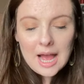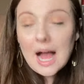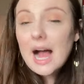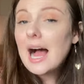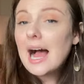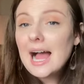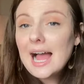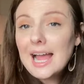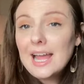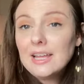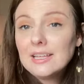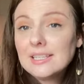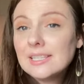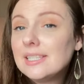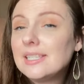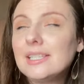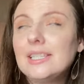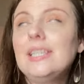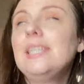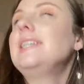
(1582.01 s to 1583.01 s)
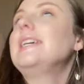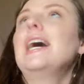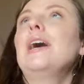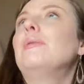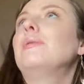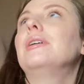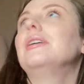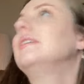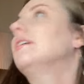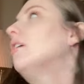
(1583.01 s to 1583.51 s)
I
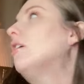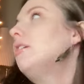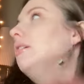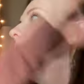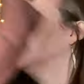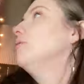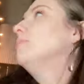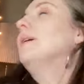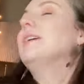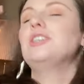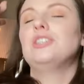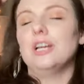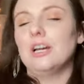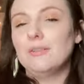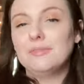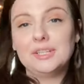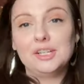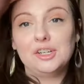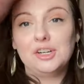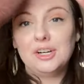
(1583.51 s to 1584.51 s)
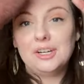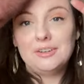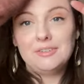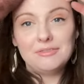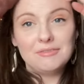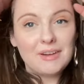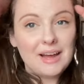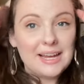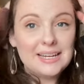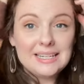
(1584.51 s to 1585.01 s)
scoured all of my shelves. I couldn't
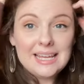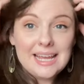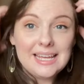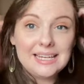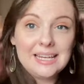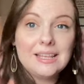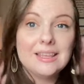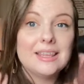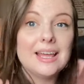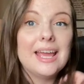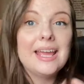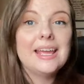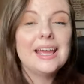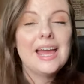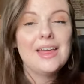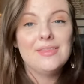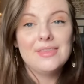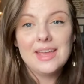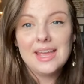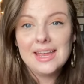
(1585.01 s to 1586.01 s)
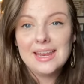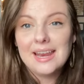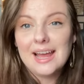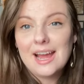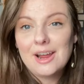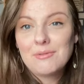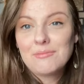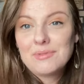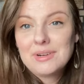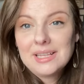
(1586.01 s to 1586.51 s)
find anything, and then
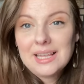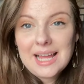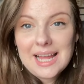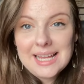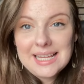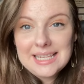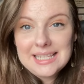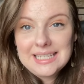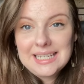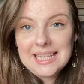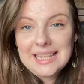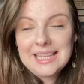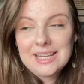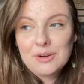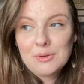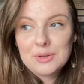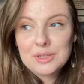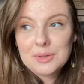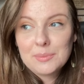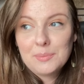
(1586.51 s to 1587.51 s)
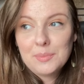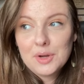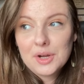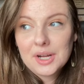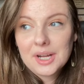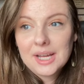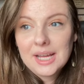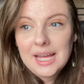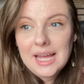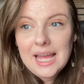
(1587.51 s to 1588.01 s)
I realized there was a
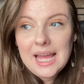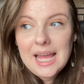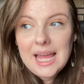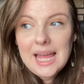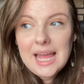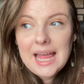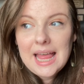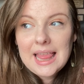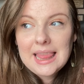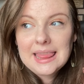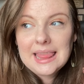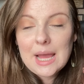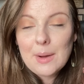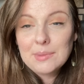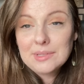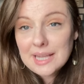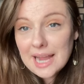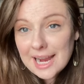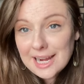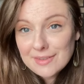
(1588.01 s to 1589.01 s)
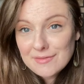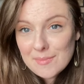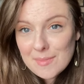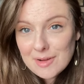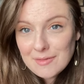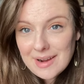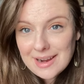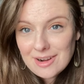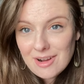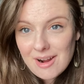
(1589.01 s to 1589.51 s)
book that was kind of on my
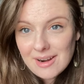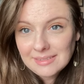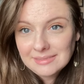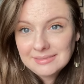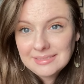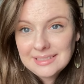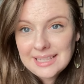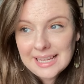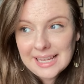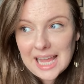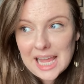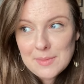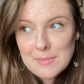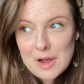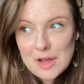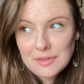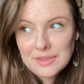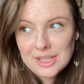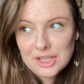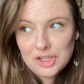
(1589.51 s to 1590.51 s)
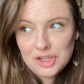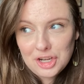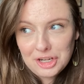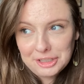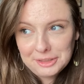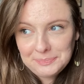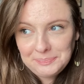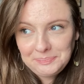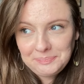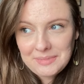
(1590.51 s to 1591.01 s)
radar that came out this
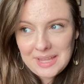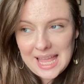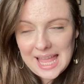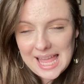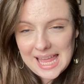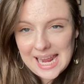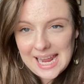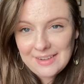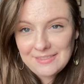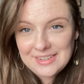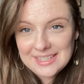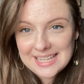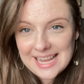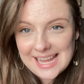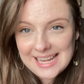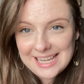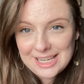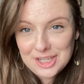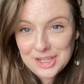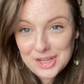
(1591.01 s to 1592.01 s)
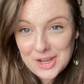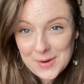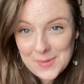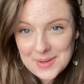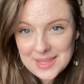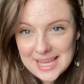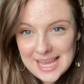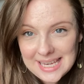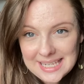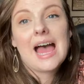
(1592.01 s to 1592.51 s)
year, and I've decided to go
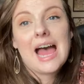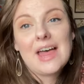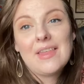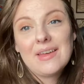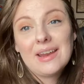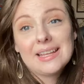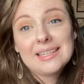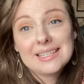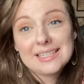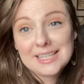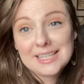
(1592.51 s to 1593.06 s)
with it, and that is The